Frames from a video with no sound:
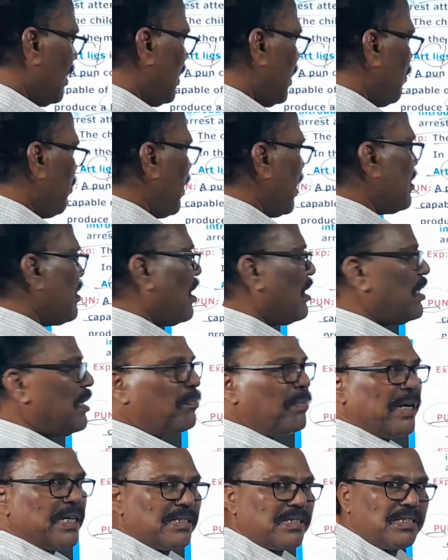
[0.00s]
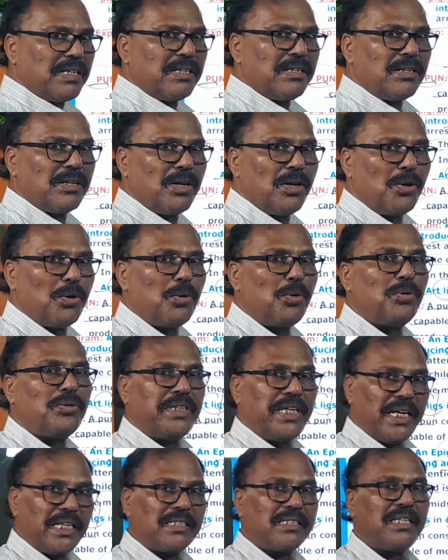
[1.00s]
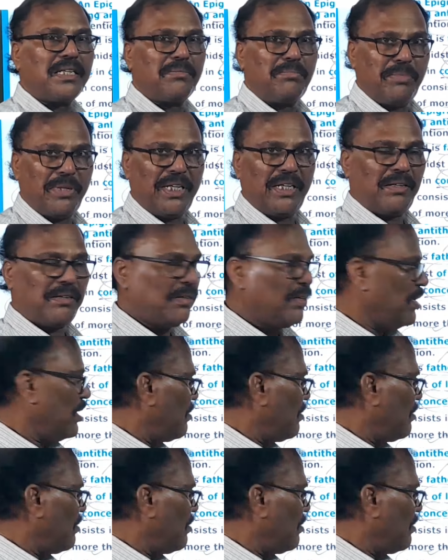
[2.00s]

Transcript: It depends on the person who takes that meaning.